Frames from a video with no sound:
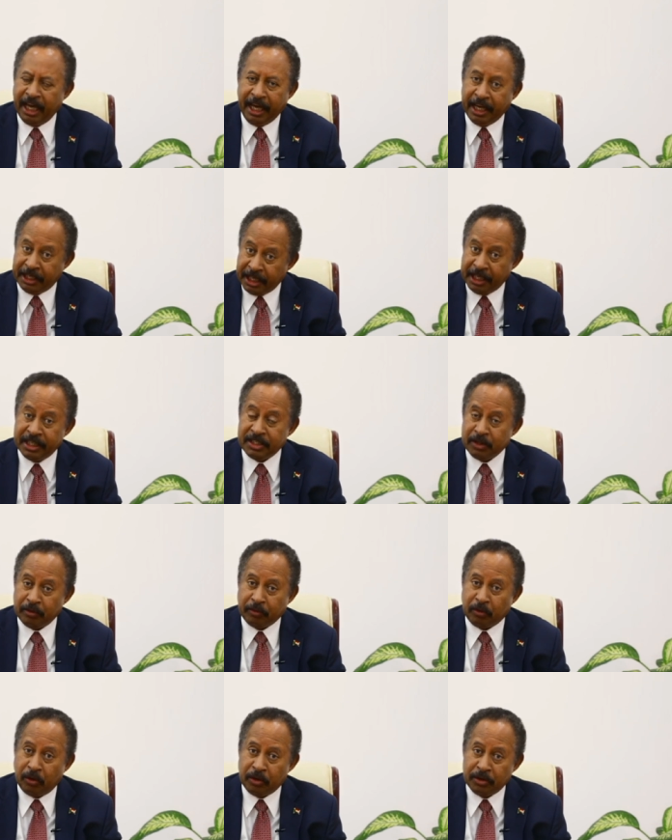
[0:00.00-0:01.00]
It is,
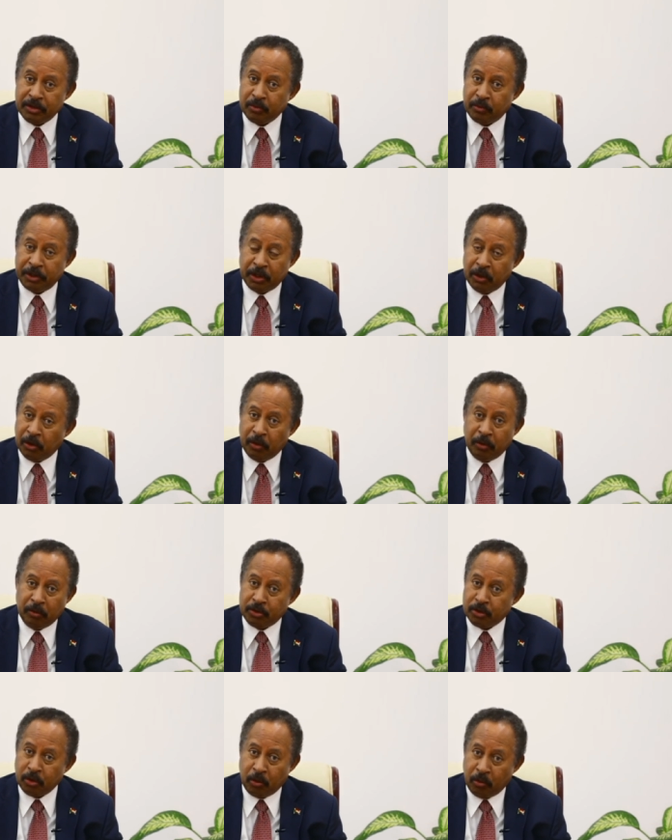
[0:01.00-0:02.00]
of course, we
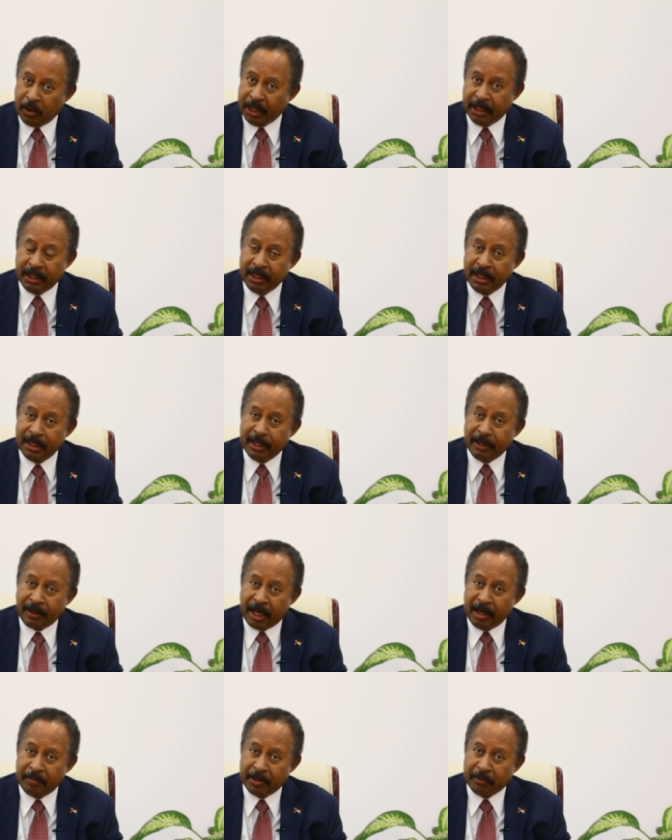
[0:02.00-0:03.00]
know so well,
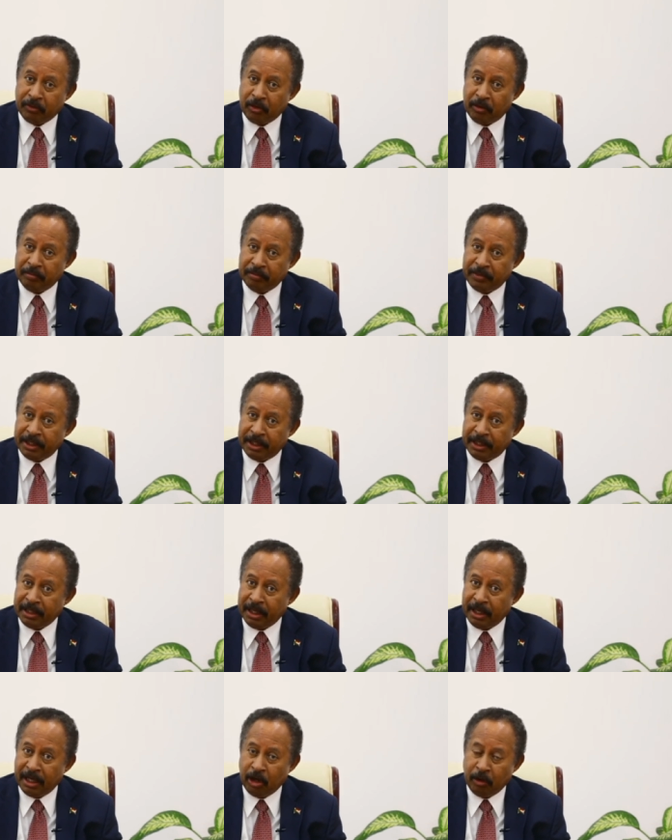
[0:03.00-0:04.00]
coming from
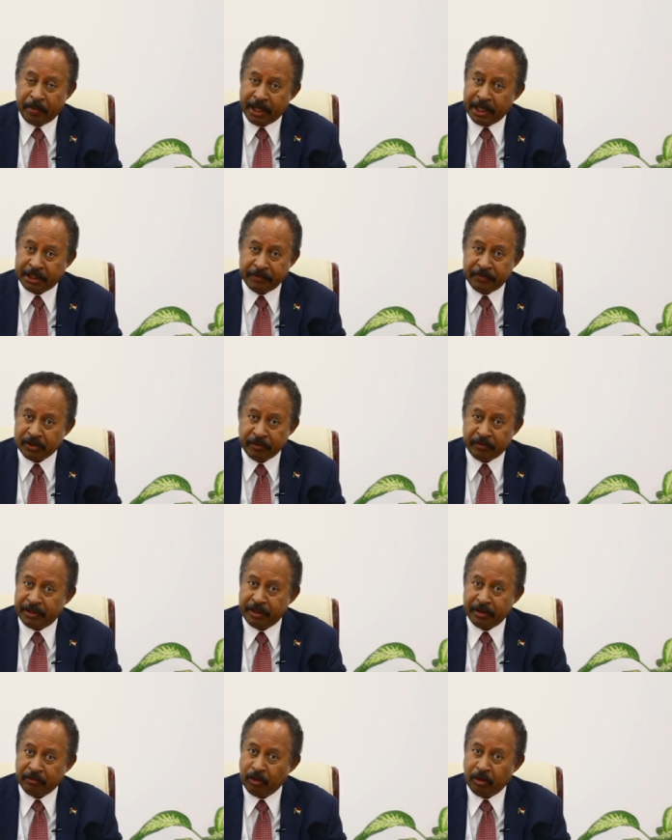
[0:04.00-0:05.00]
the operatives of
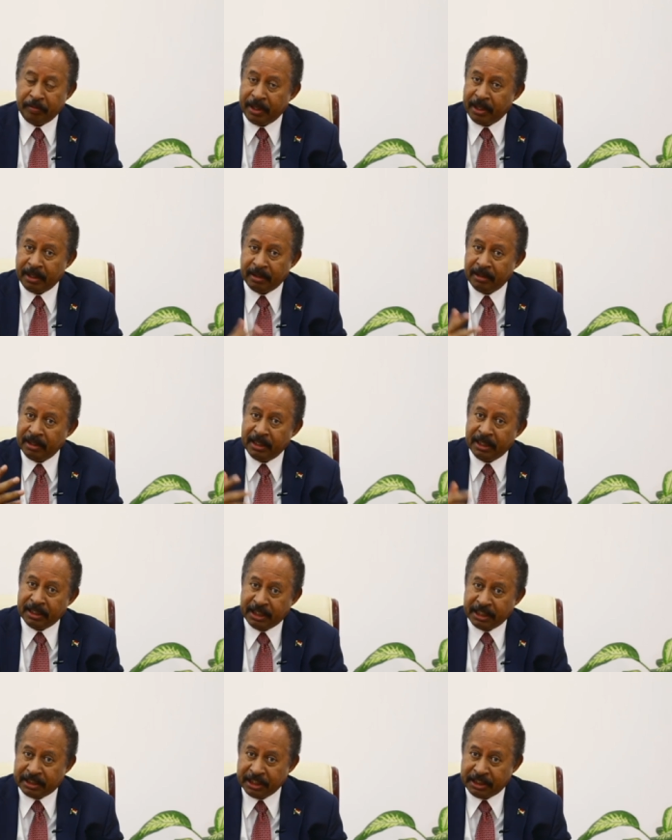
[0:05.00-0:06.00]
the former
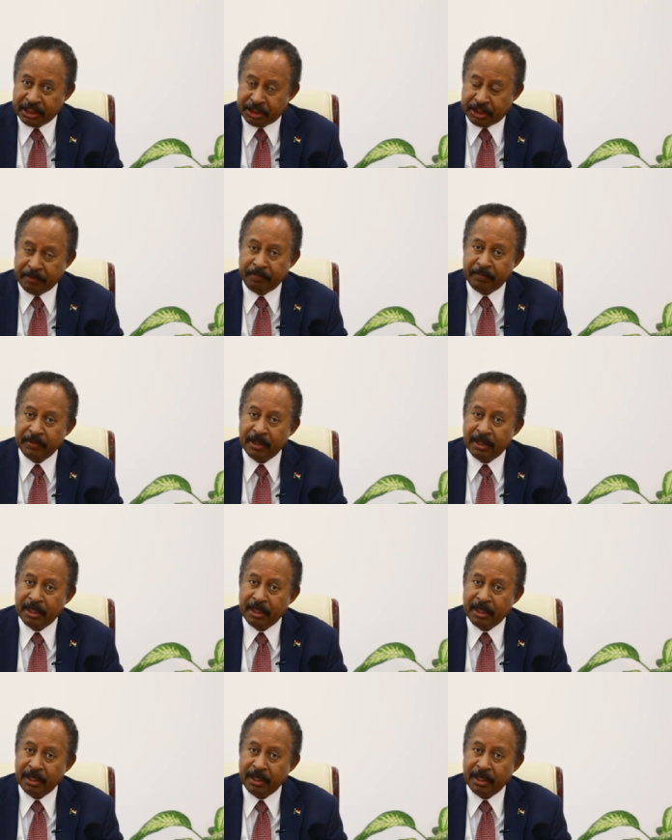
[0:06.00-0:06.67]
dictatorship.